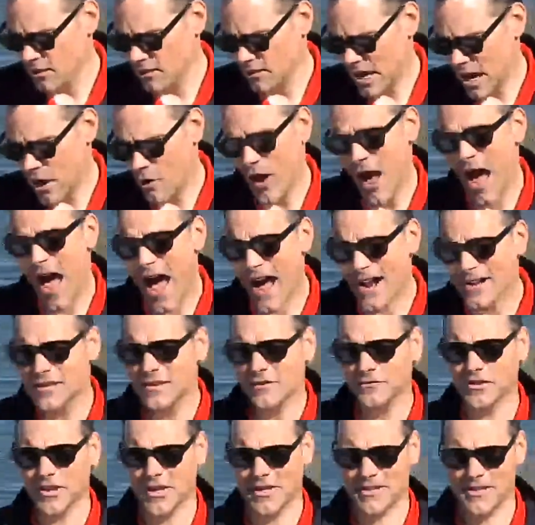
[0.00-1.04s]
Now,
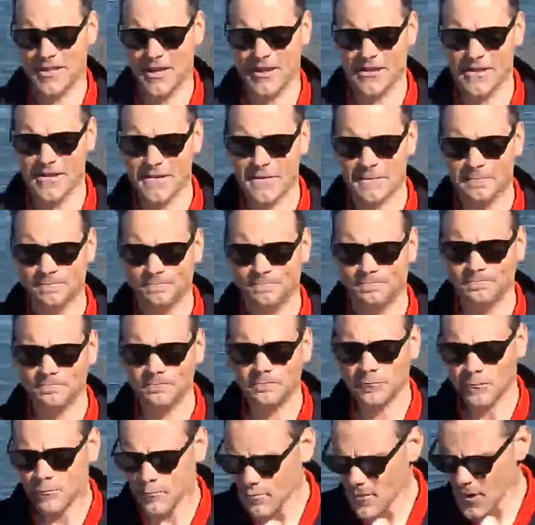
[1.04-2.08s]
active listings
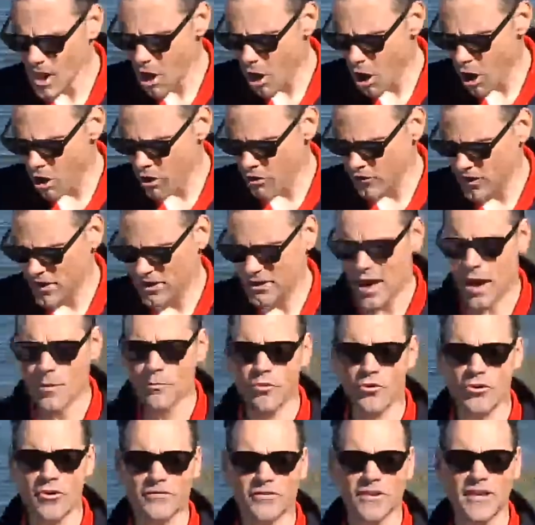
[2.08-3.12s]
are the
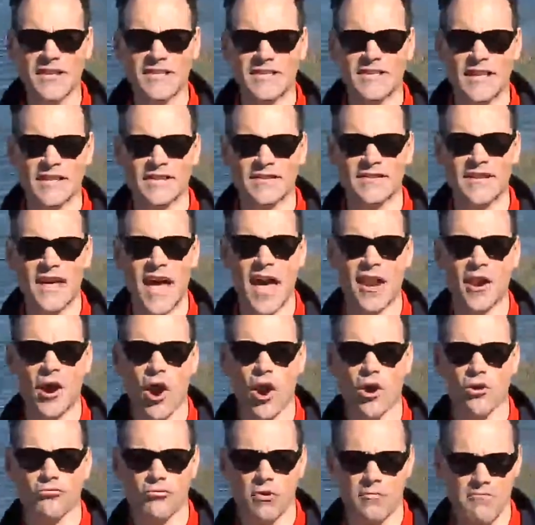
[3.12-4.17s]
number of listings that
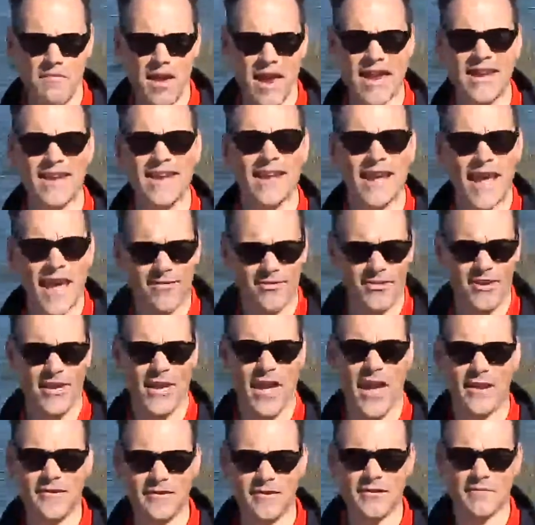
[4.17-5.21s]
are remaining at
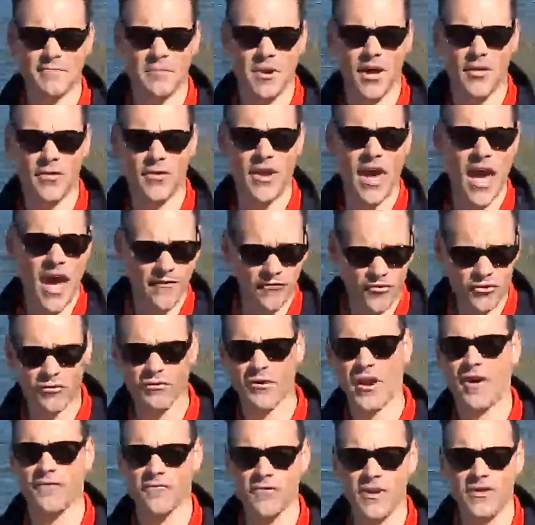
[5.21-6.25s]
the end of the month
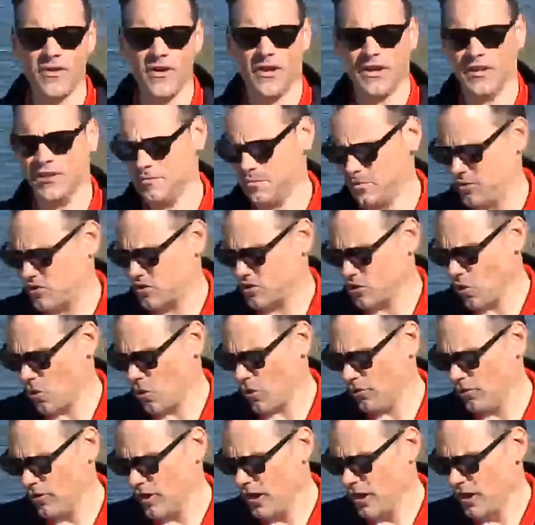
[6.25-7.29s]
after everything has been
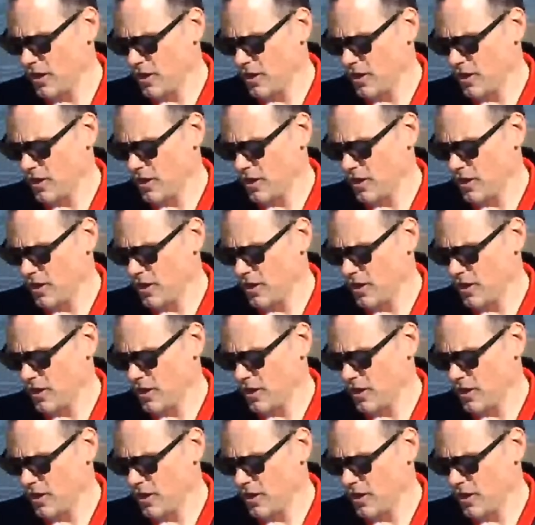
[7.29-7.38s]
sold.